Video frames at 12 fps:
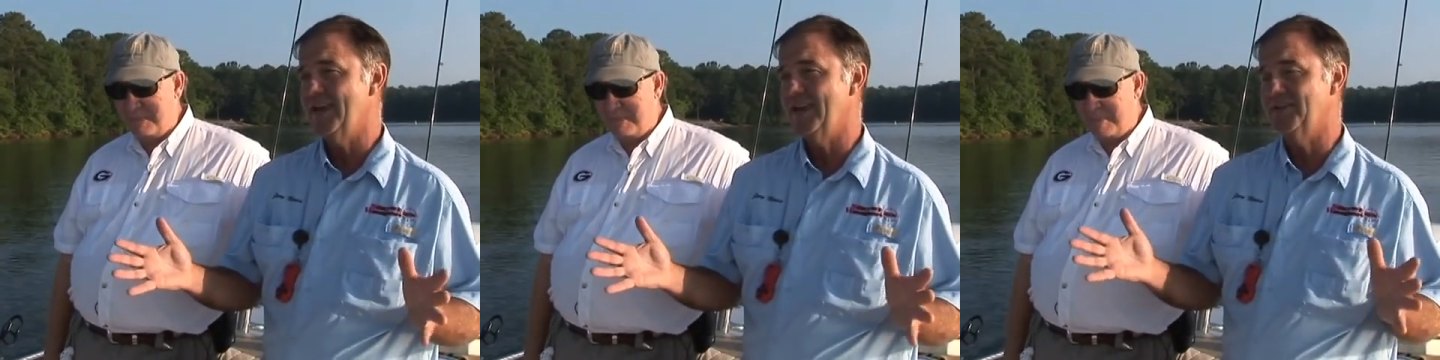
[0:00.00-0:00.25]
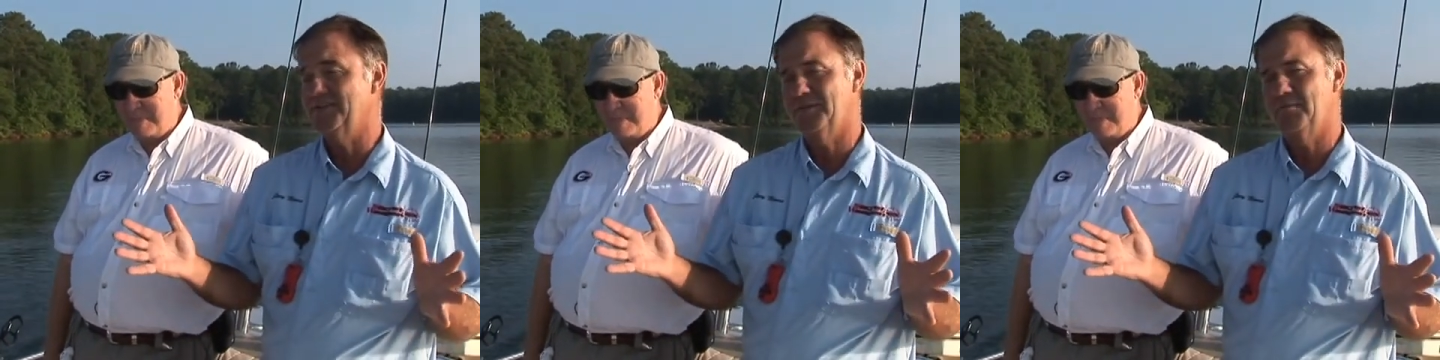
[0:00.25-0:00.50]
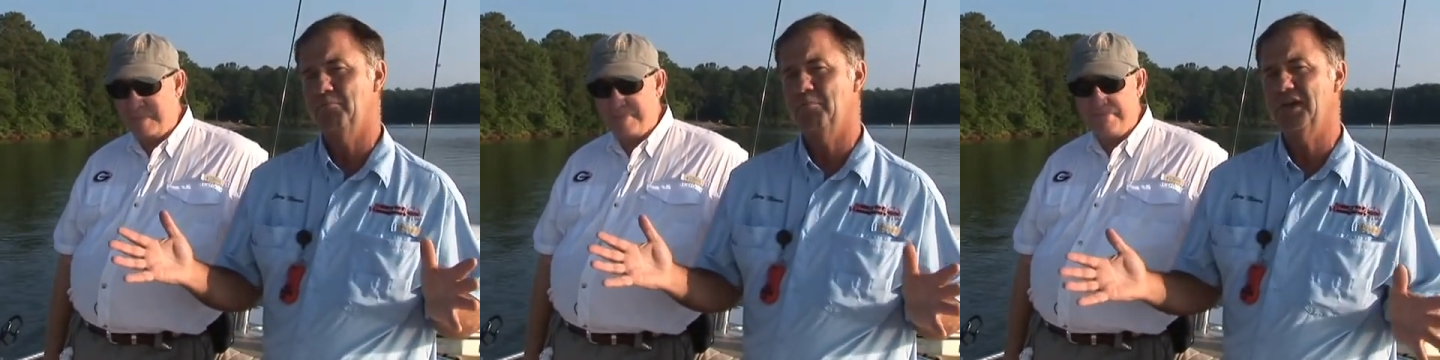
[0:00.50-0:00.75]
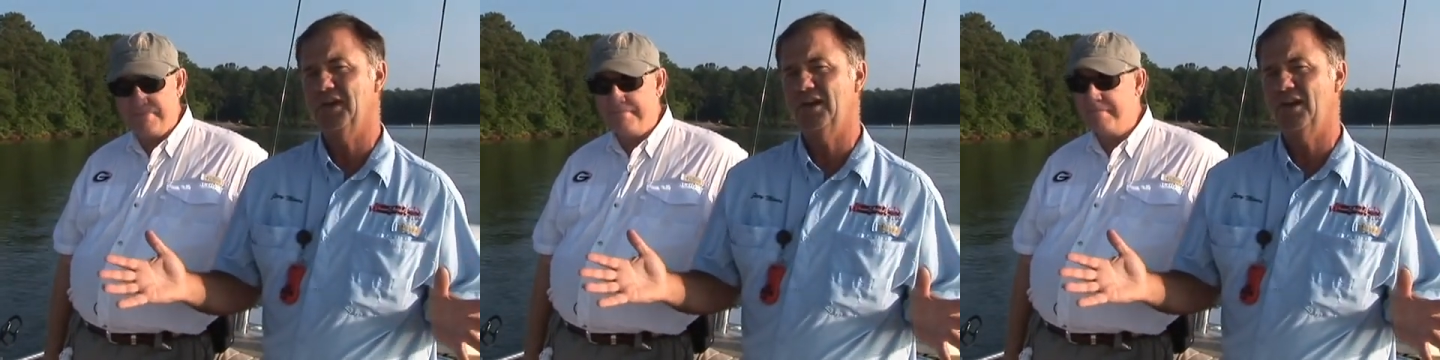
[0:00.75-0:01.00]
Speaker 1: it is the
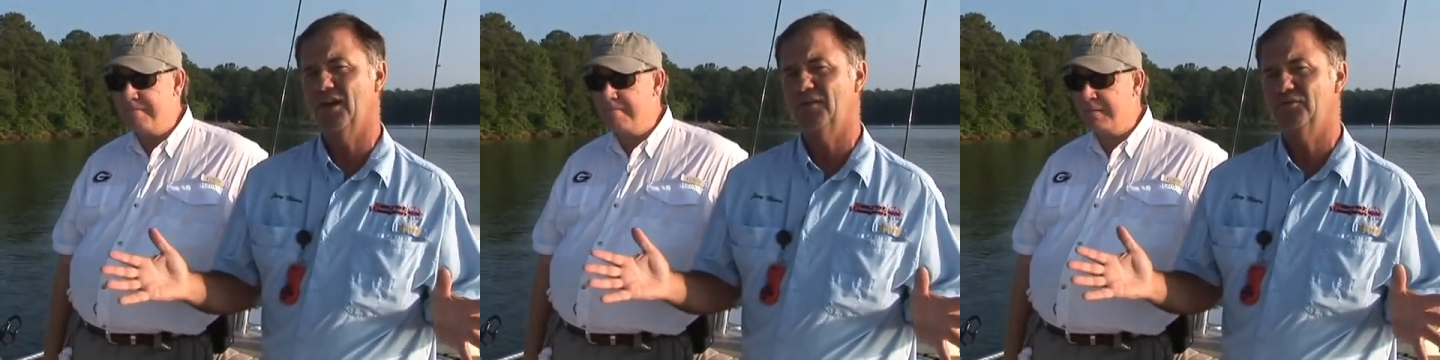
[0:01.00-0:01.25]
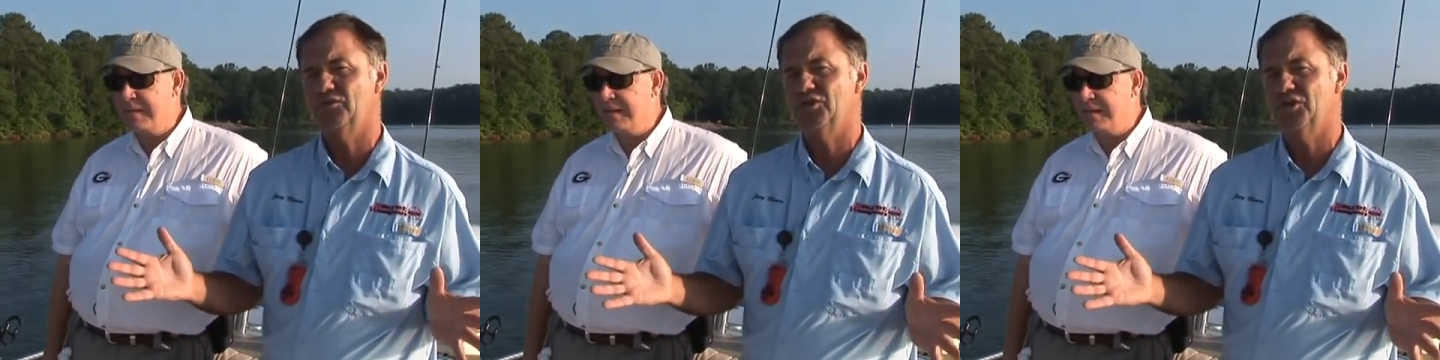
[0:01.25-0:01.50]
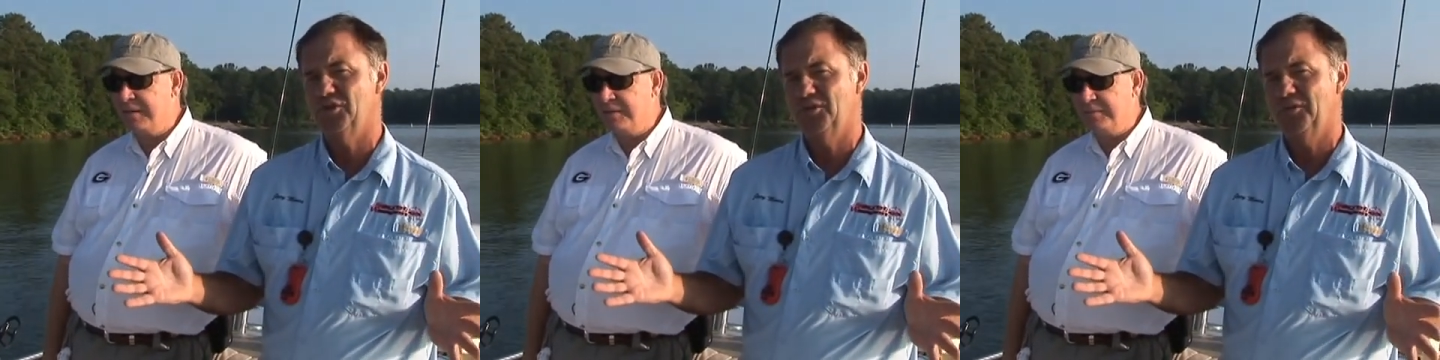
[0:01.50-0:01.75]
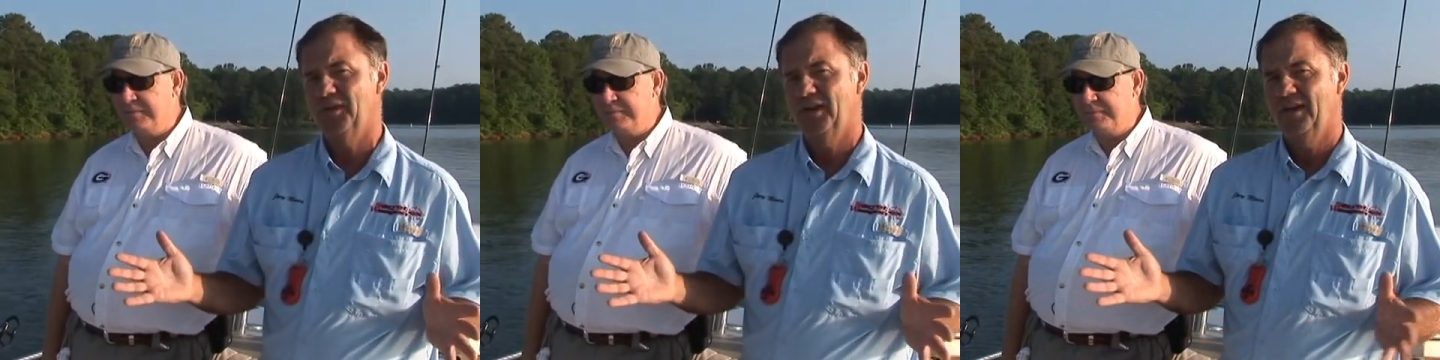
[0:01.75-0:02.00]
middle of
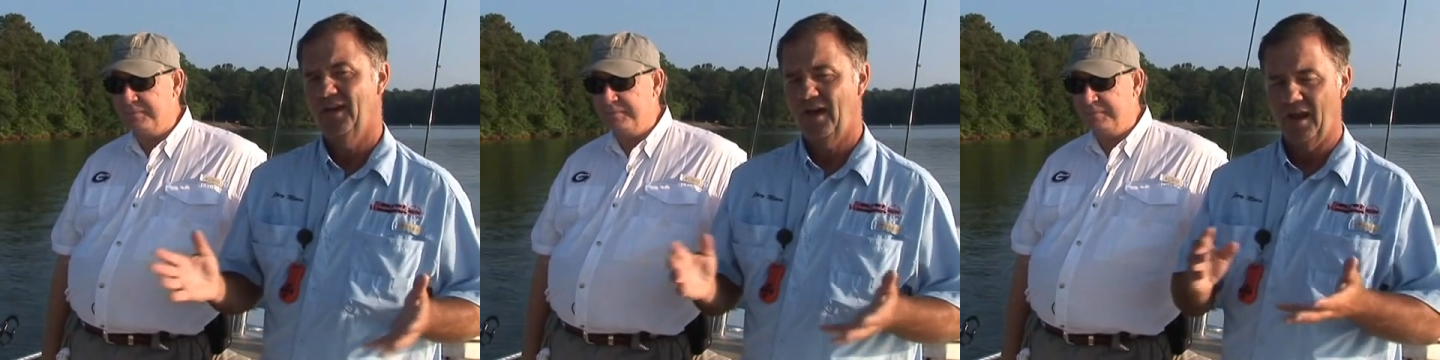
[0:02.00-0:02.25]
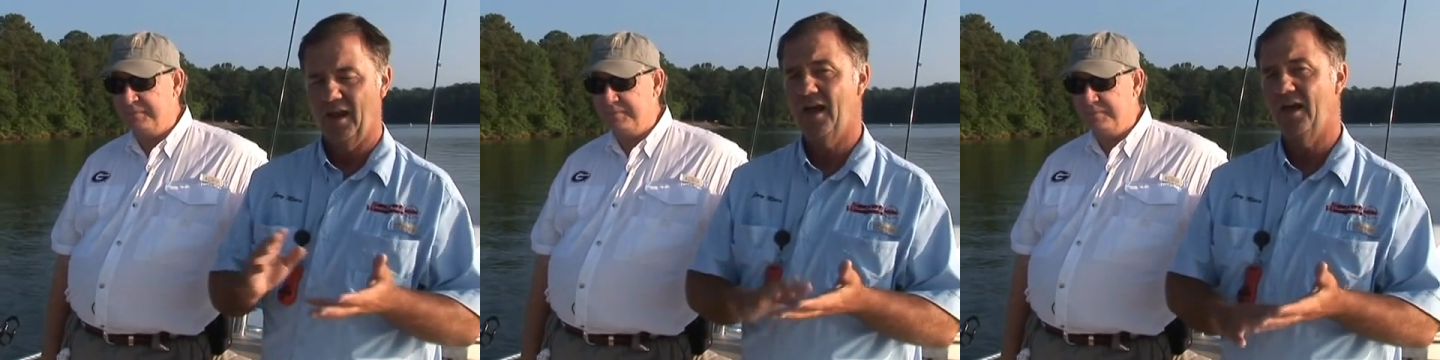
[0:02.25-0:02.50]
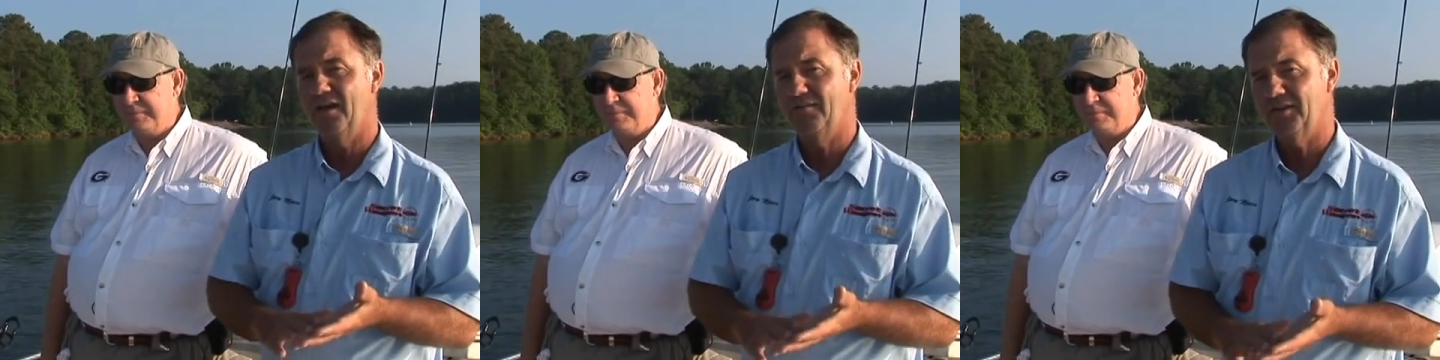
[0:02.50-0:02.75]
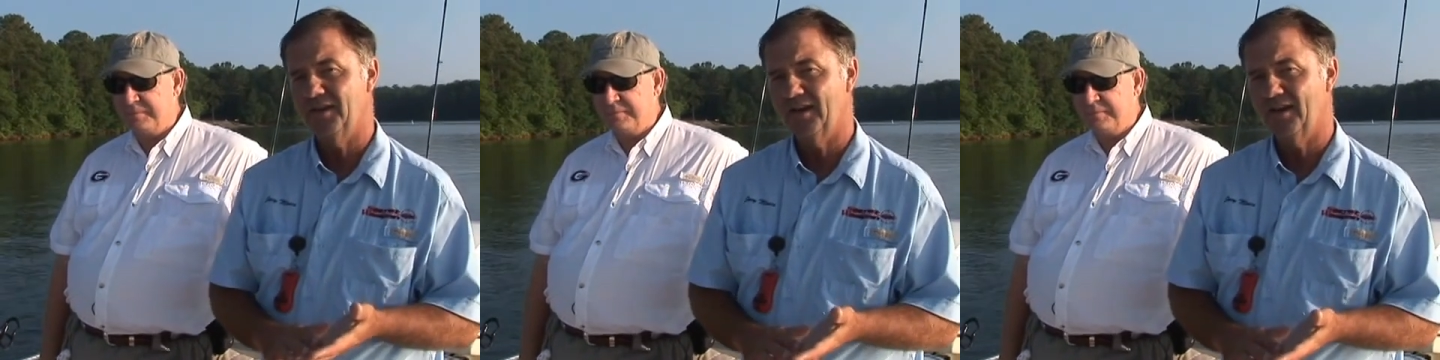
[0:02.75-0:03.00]
June. A lot
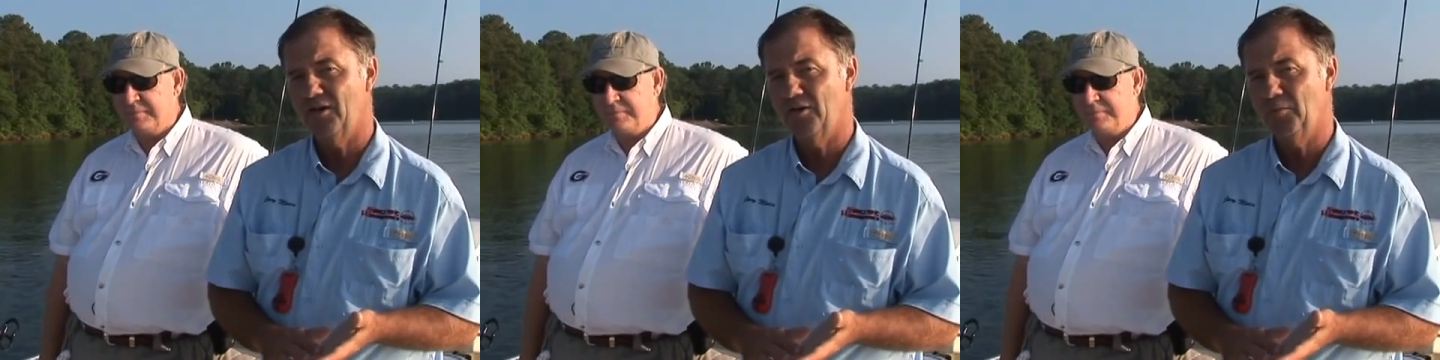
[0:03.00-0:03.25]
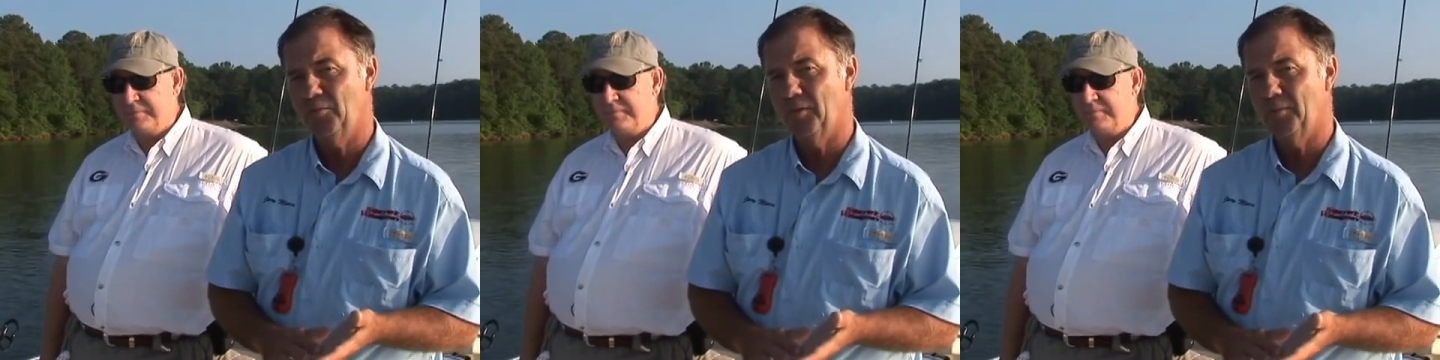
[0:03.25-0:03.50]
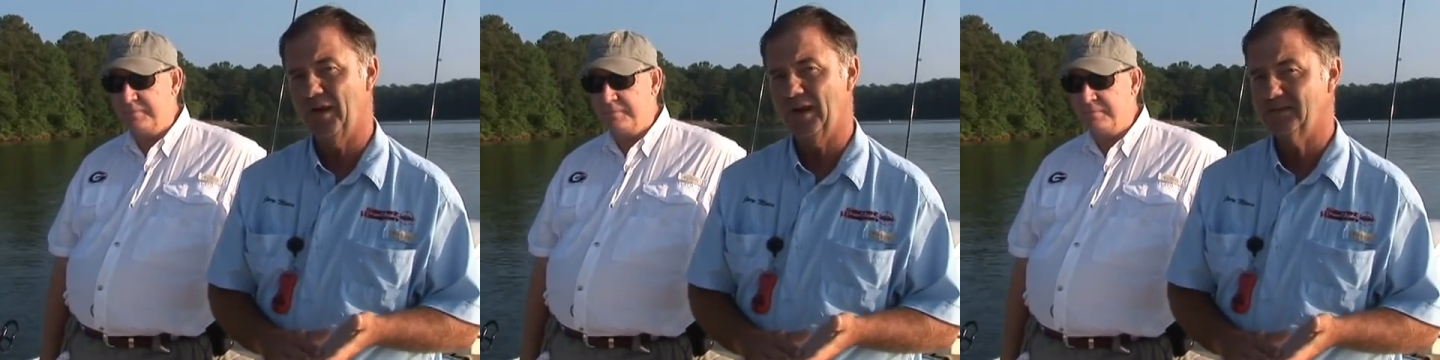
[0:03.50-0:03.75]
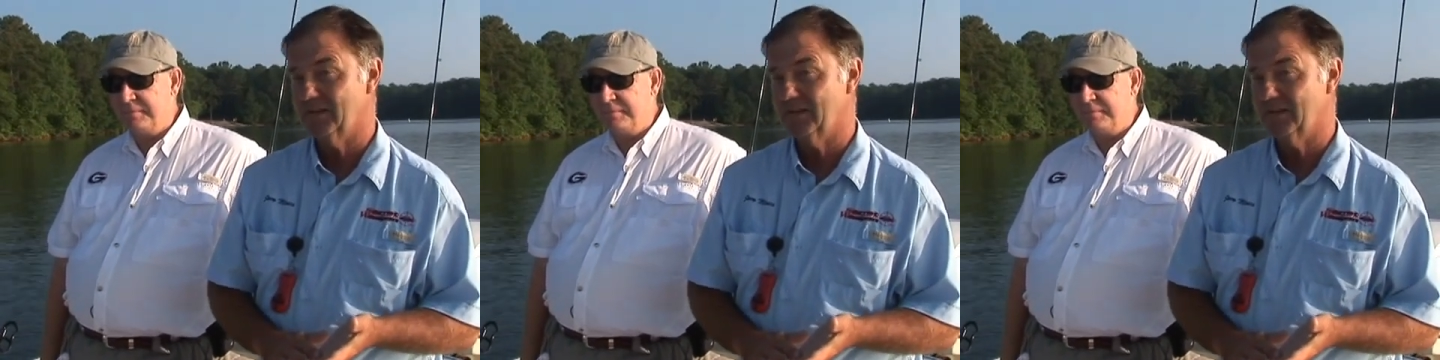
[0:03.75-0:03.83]
of you at home are probably